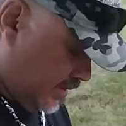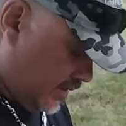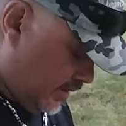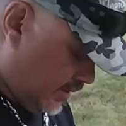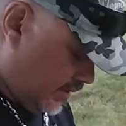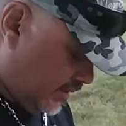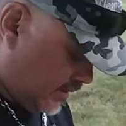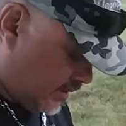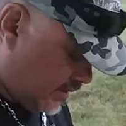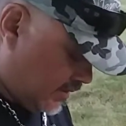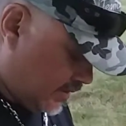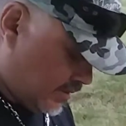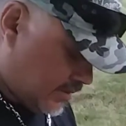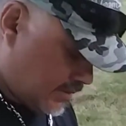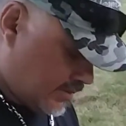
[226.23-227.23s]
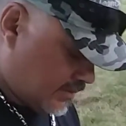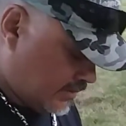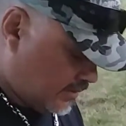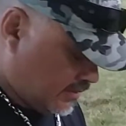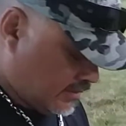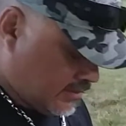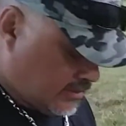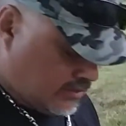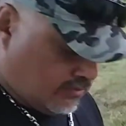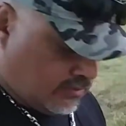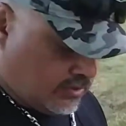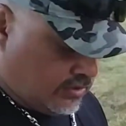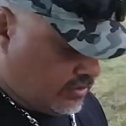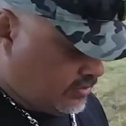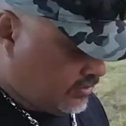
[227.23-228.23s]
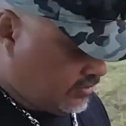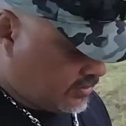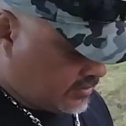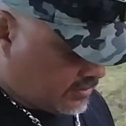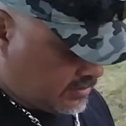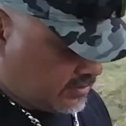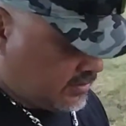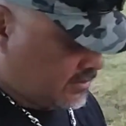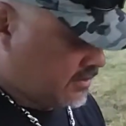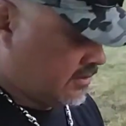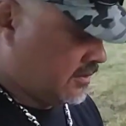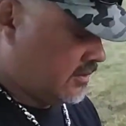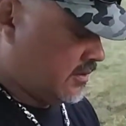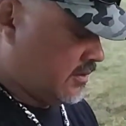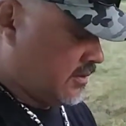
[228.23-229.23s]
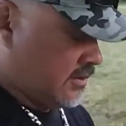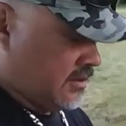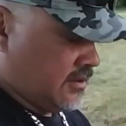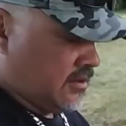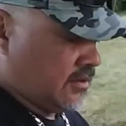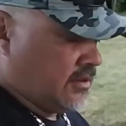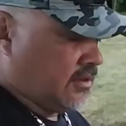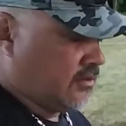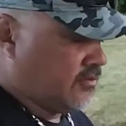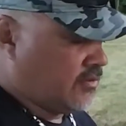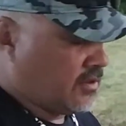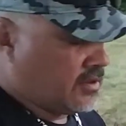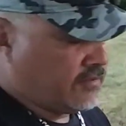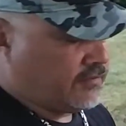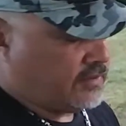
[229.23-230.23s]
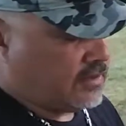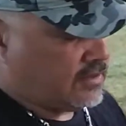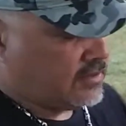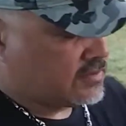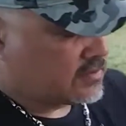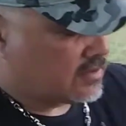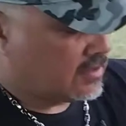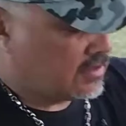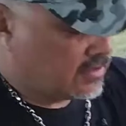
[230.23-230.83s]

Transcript: and we'll use another one of these